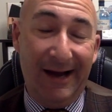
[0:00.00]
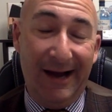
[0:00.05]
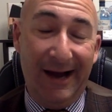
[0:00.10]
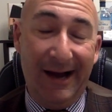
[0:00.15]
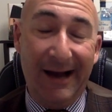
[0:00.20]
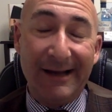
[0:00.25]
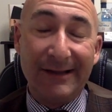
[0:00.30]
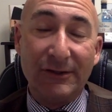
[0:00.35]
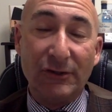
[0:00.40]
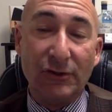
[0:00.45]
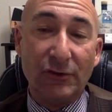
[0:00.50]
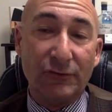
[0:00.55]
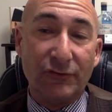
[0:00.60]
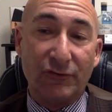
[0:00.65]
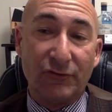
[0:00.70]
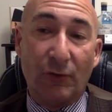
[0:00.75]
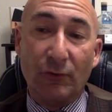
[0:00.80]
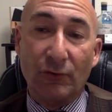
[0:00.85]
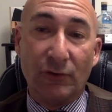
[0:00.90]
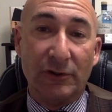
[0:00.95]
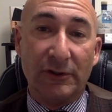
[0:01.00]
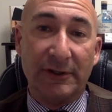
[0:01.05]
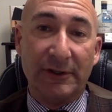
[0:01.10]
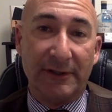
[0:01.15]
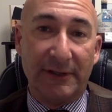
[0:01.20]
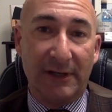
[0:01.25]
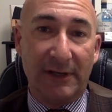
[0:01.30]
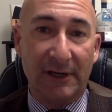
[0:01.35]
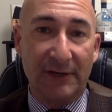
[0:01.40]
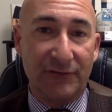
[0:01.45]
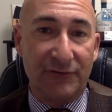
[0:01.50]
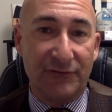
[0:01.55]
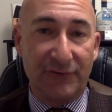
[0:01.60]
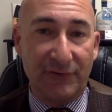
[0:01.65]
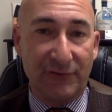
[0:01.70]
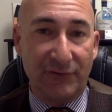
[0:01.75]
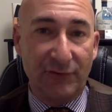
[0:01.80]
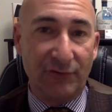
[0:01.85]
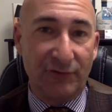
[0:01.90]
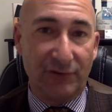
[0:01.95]
I look, don't look at the
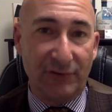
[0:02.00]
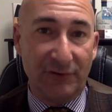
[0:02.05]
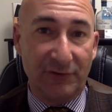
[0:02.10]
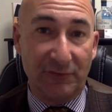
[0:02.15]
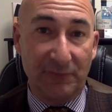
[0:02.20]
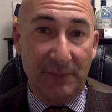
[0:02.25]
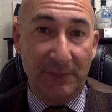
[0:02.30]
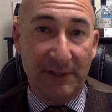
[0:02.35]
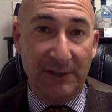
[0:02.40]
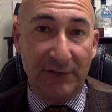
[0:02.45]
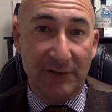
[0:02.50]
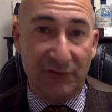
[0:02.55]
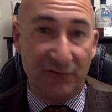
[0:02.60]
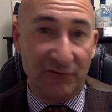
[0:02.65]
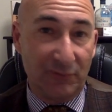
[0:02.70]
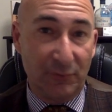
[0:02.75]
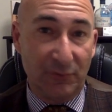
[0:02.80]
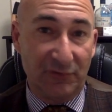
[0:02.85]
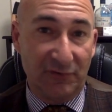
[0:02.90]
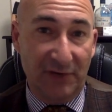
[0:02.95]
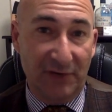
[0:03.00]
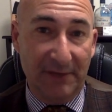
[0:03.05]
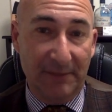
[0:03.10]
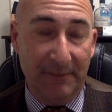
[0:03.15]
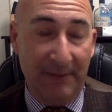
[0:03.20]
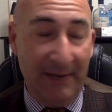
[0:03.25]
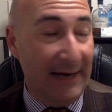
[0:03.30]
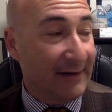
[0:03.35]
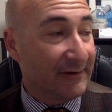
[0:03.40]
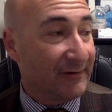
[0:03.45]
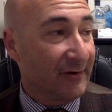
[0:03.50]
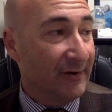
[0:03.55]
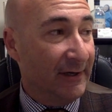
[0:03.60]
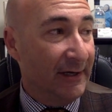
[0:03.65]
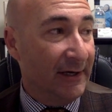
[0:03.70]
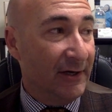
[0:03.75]
Constitution as being a suicide pact.